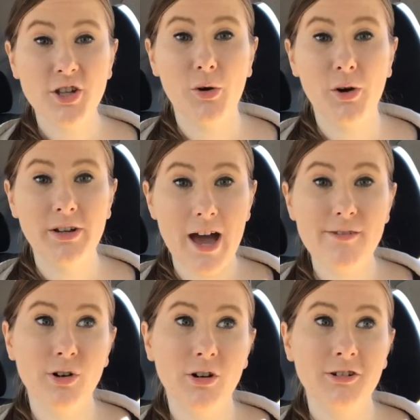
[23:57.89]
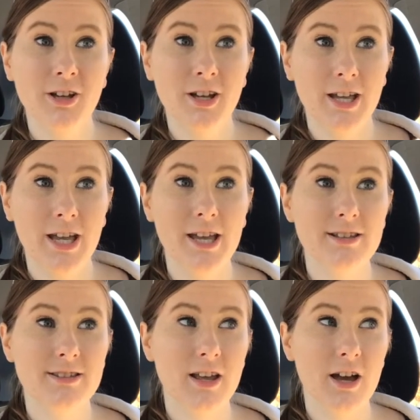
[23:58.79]
also Neville
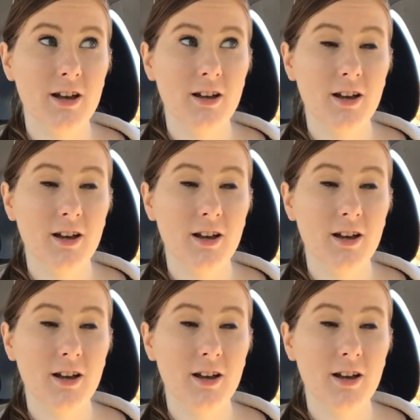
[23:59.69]
is